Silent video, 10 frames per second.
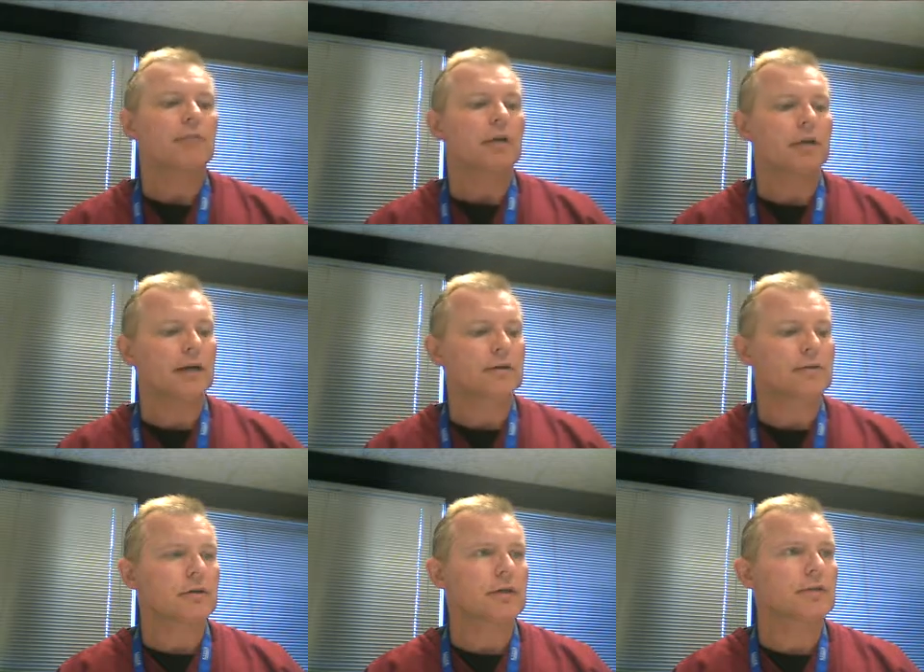Okay,
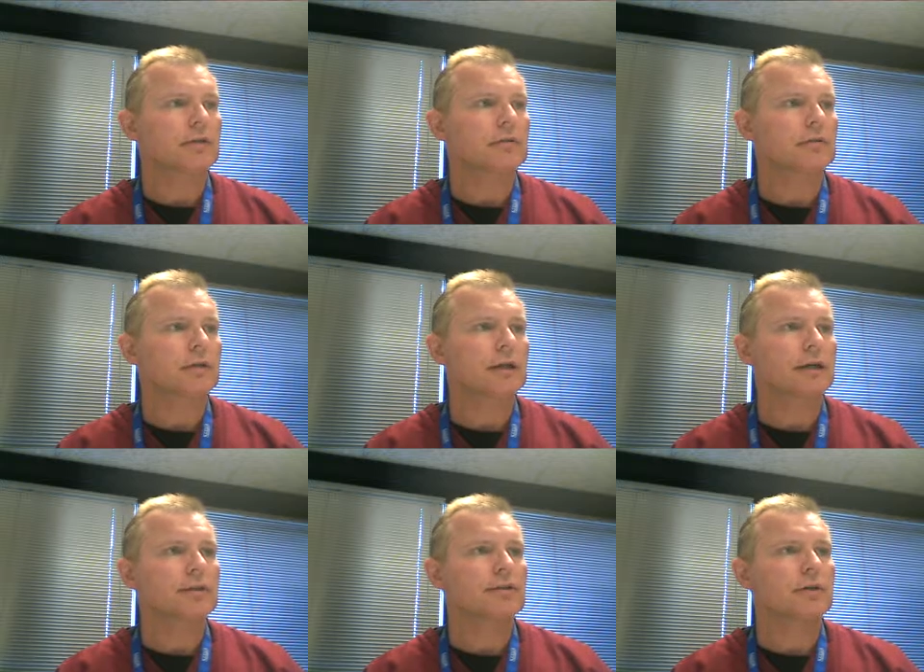so let's go to the
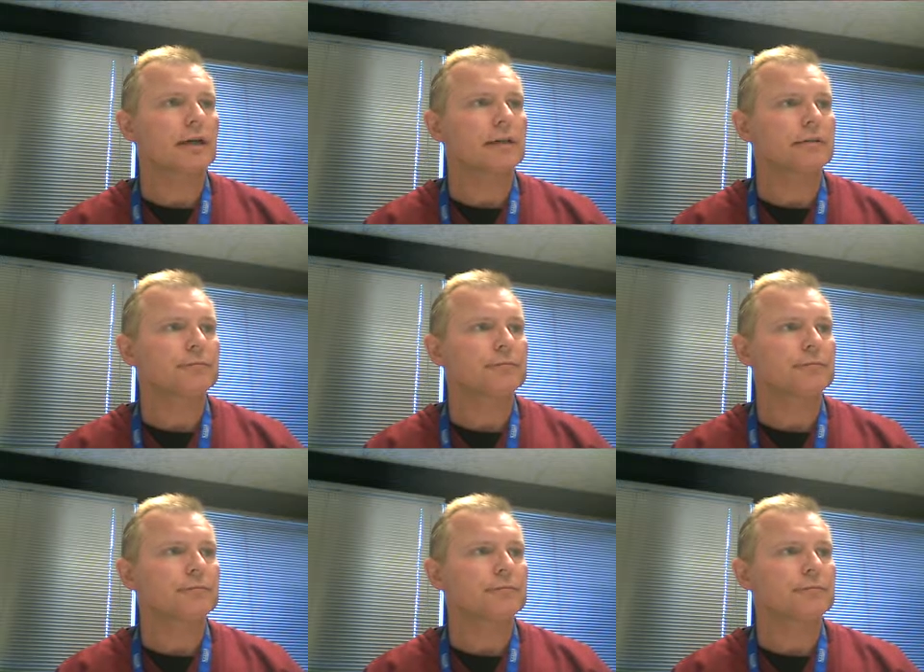next slide.